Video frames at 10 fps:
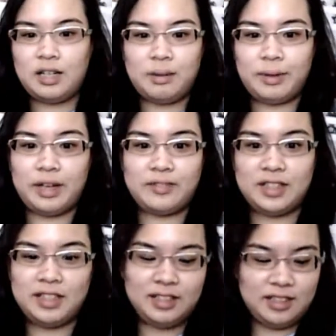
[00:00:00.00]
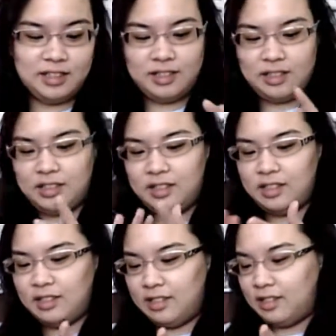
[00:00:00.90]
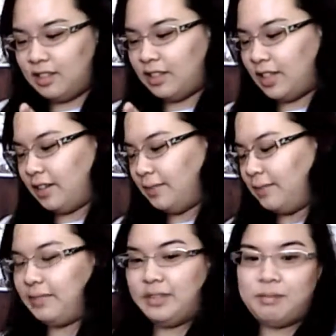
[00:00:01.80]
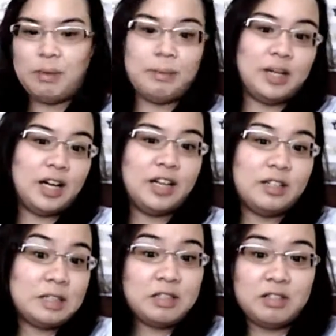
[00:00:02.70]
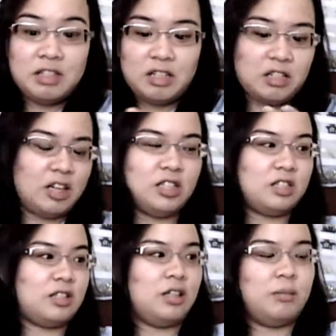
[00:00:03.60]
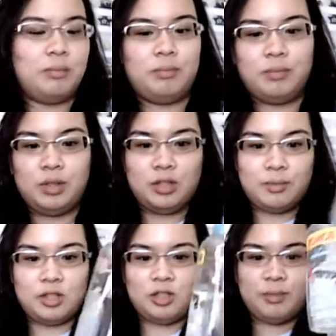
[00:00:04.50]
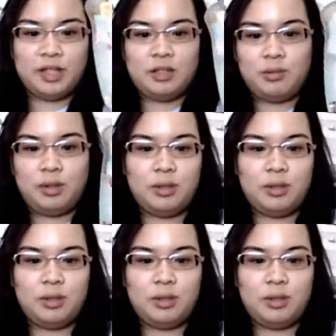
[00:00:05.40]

I might have to edit this. Oh, okay. Maybe not. I just, um, used my Germ-X.